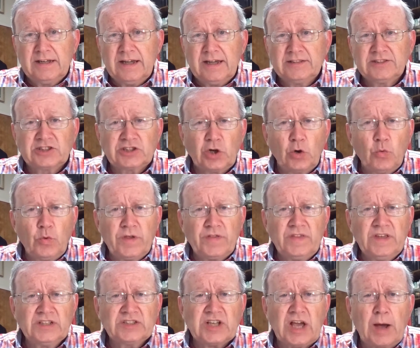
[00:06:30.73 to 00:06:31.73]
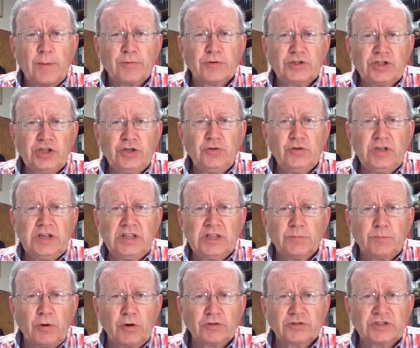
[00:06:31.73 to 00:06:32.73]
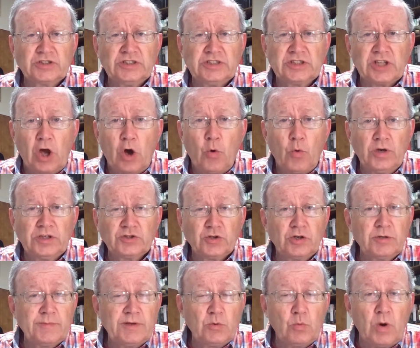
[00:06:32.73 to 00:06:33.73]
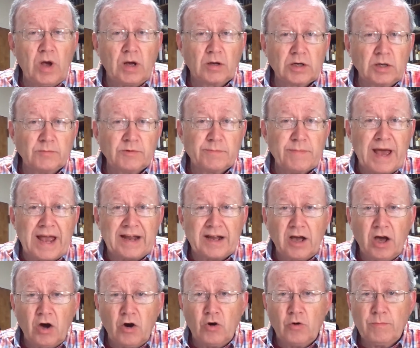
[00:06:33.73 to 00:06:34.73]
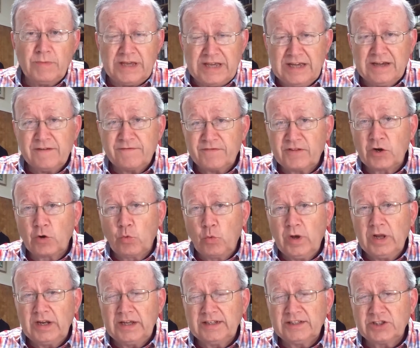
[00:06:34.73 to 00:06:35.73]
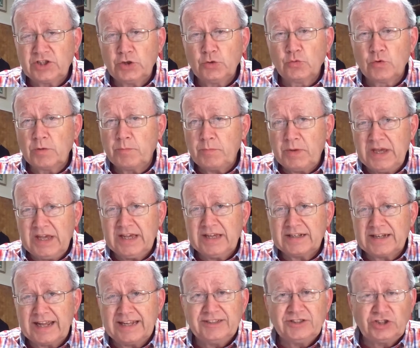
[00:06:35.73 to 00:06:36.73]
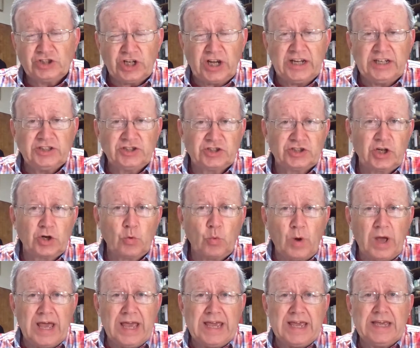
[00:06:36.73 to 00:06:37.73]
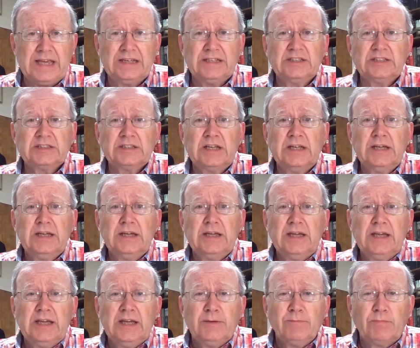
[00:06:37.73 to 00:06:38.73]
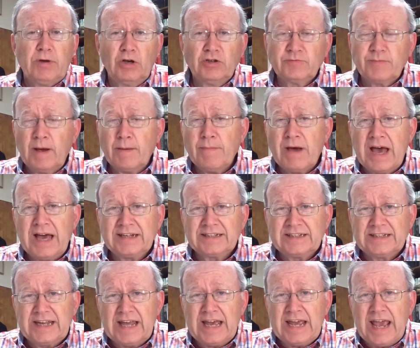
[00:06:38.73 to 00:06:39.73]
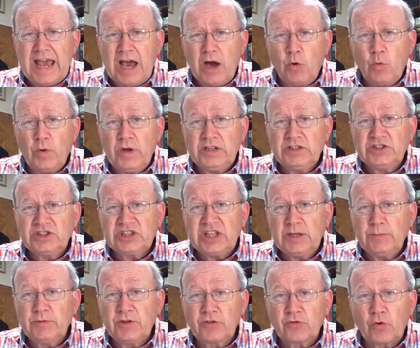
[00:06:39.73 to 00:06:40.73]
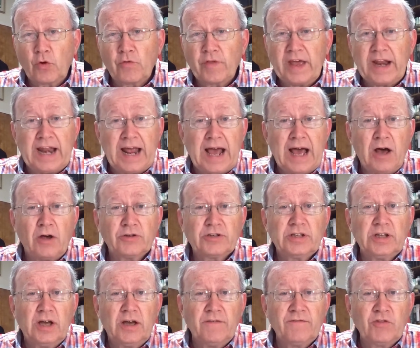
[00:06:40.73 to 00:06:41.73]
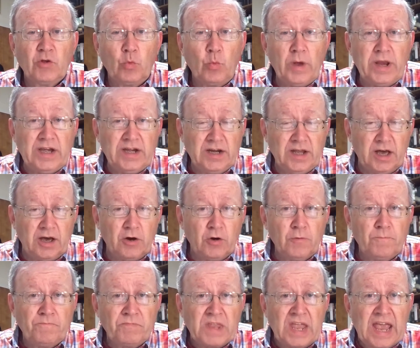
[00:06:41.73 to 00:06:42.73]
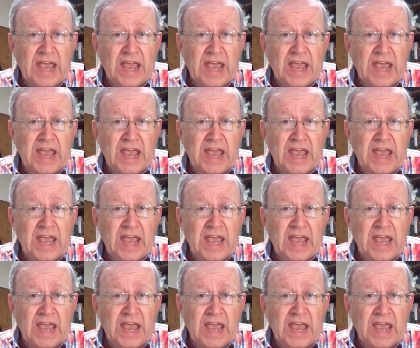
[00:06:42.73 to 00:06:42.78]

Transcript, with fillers: And so, with this opportunity, the person is always going to be welcomed back home if they're willing to repent and change their ways. Blows my mind today how we seem to throw that out of the window